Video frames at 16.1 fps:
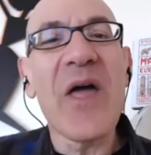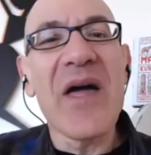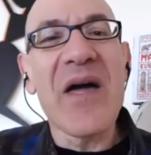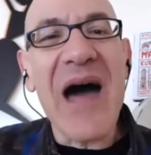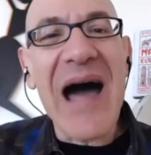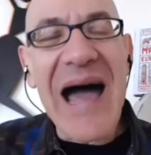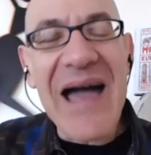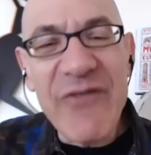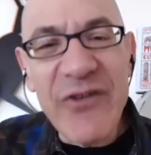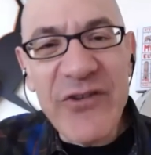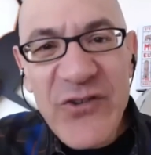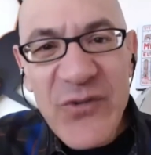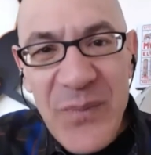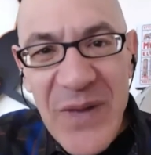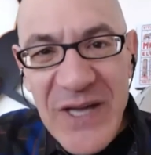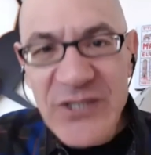I have a
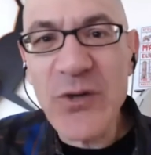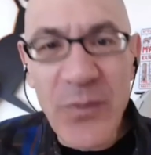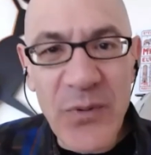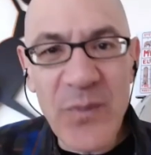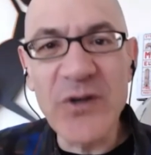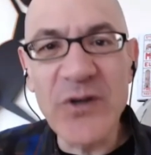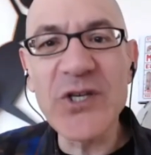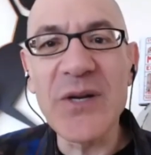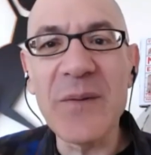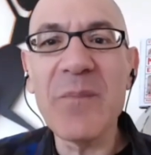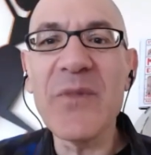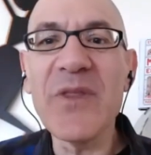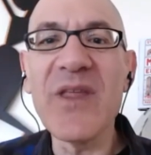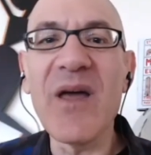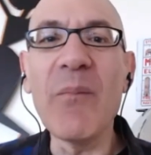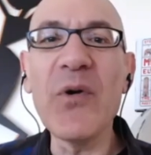special promotion.
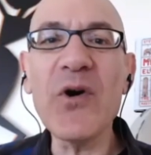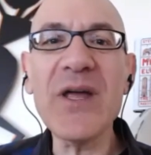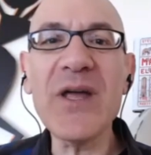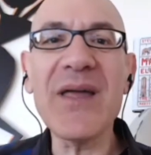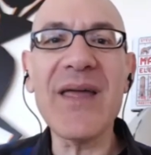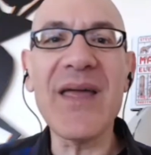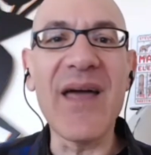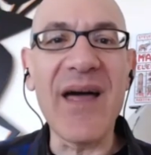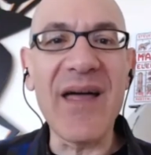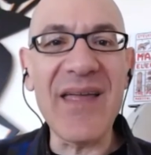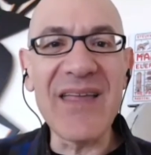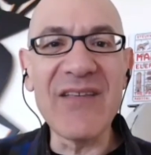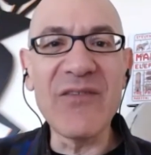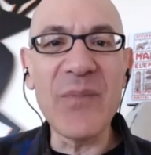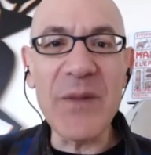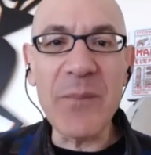The book uh,
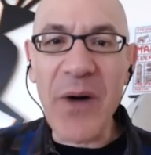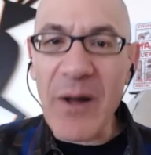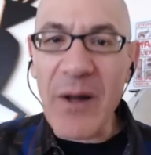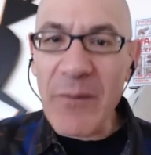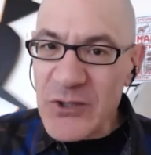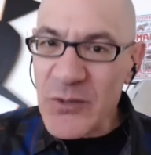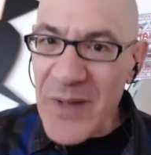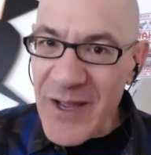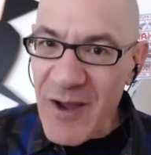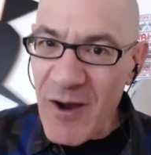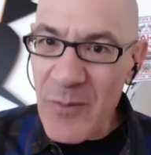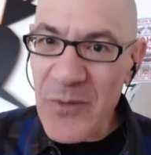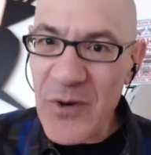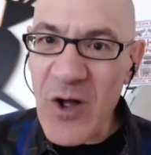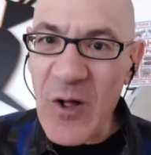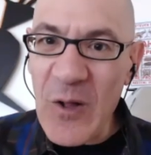is being published by
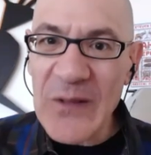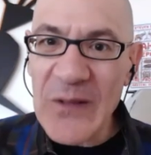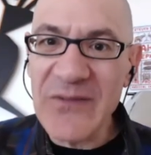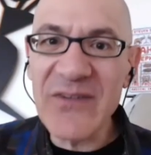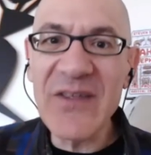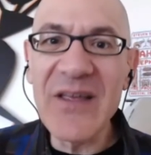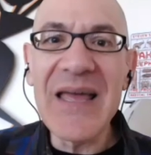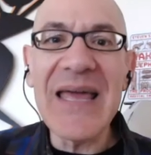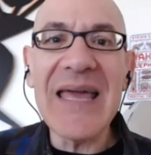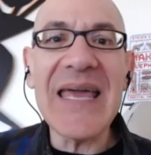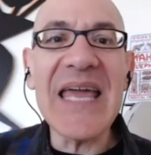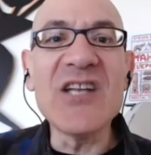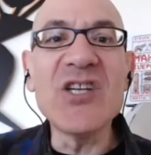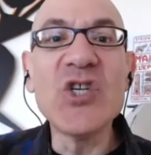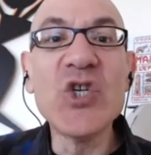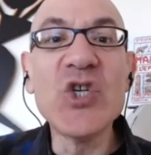HarperCollins.
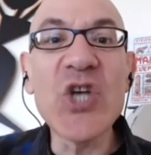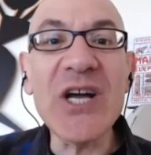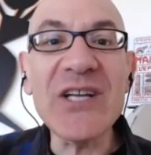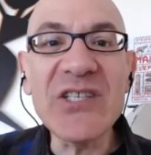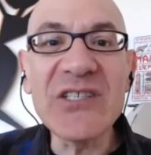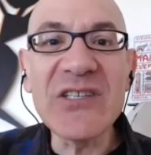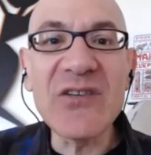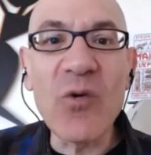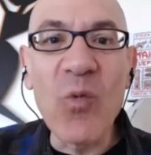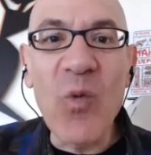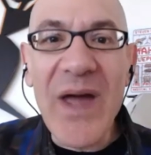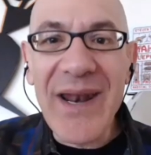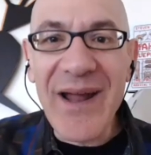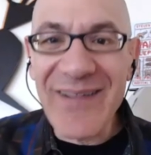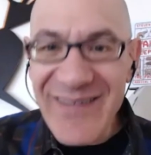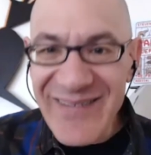It just went
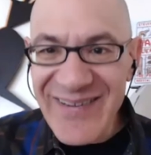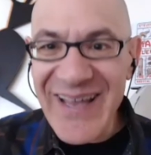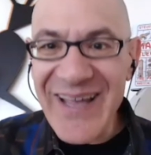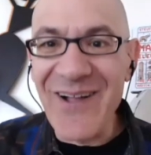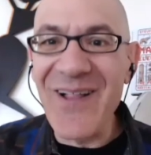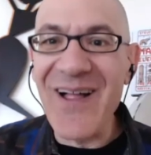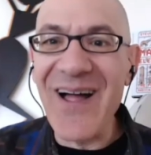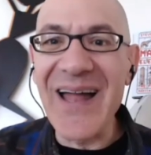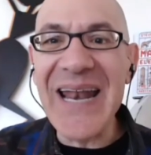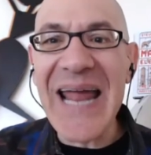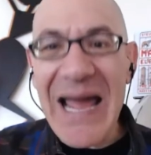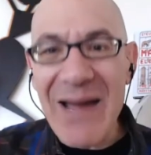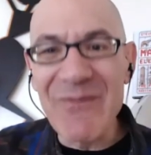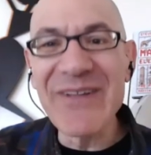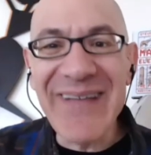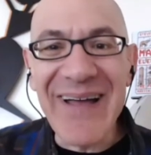on sale on
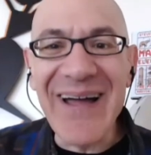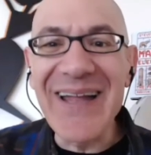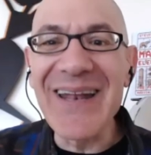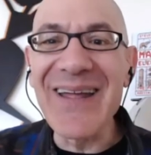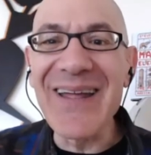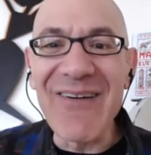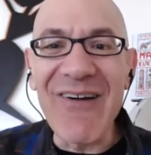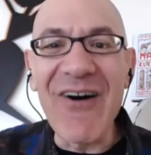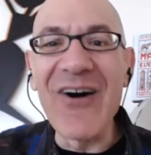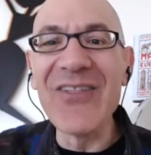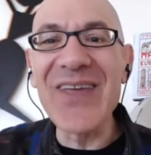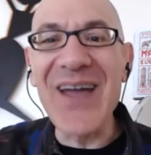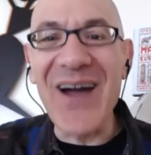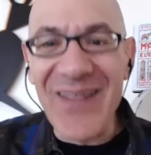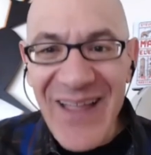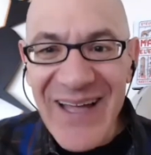Amazon and all the
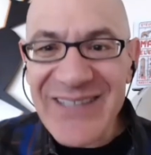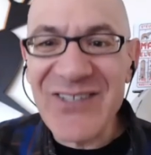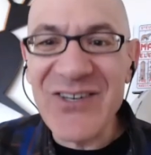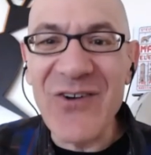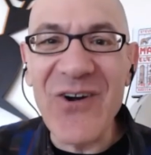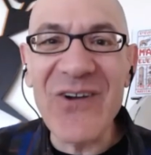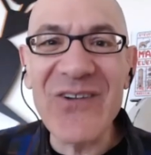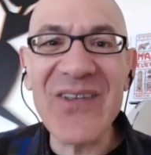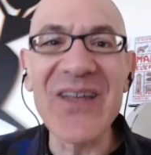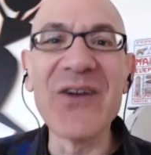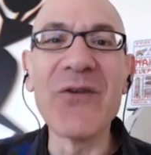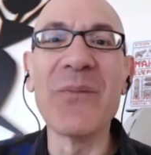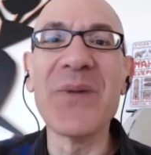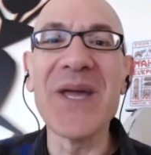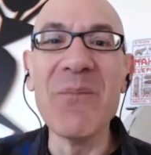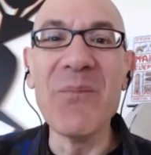online stores. It'll
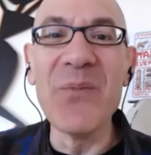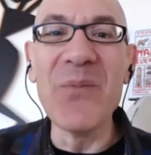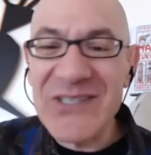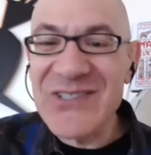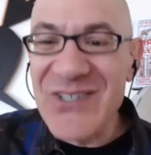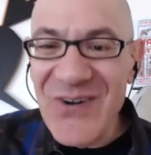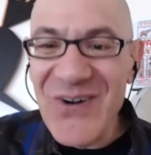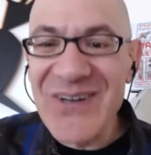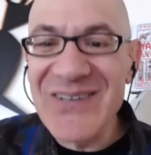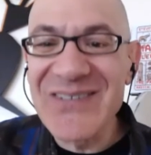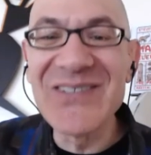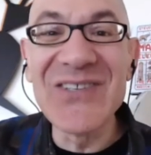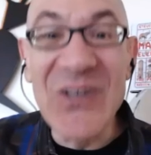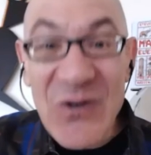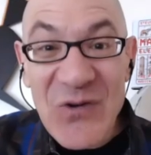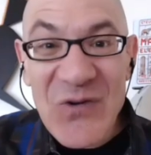be in bookstores
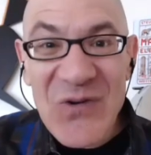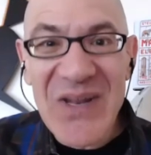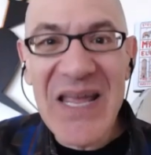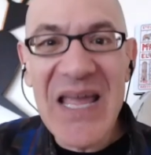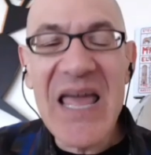soon.